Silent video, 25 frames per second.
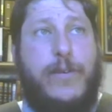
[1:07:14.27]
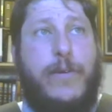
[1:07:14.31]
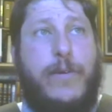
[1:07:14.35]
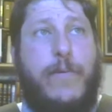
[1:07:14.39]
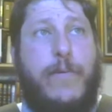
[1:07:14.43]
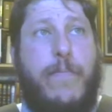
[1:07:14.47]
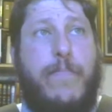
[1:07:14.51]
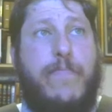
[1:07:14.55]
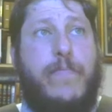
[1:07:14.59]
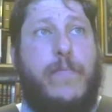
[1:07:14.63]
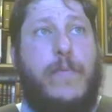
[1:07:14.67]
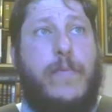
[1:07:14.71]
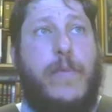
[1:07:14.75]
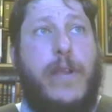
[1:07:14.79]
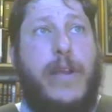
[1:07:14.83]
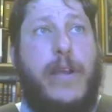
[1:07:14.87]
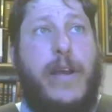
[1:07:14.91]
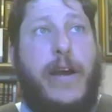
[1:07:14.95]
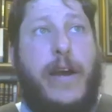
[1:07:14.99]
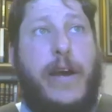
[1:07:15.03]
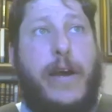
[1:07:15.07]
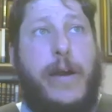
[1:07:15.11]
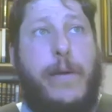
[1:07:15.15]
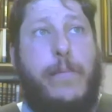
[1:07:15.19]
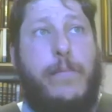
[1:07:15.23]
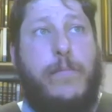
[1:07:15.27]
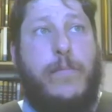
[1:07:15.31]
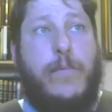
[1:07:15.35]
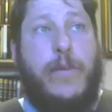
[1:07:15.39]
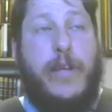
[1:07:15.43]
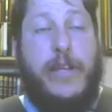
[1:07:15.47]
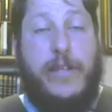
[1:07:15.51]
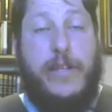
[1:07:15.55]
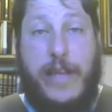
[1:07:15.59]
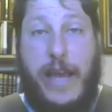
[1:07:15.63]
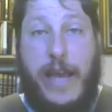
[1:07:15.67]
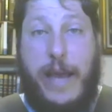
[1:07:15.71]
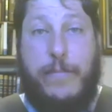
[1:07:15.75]
So um,
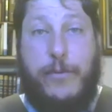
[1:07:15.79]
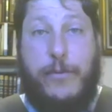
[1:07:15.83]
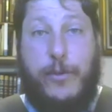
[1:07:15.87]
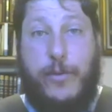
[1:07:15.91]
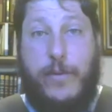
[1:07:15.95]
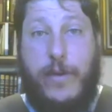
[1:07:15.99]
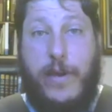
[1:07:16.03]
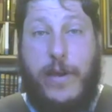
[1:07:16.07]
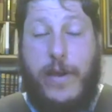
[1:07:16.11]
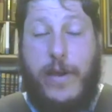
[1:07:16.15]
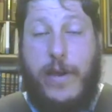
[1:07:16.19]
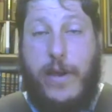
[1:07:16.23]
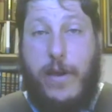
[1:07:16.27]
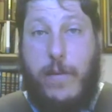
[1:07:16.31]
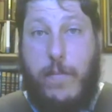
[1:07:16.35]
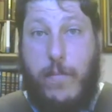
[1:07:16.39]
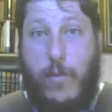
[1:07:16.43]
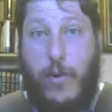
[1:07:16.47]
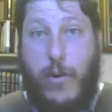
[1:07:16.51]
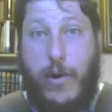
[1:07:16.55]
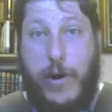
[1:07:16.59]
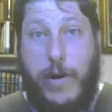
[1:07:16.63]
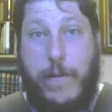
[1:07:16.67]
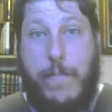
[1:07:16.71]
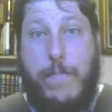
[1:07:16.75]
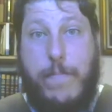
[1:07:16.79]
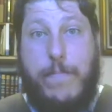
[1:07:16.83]
he taps more,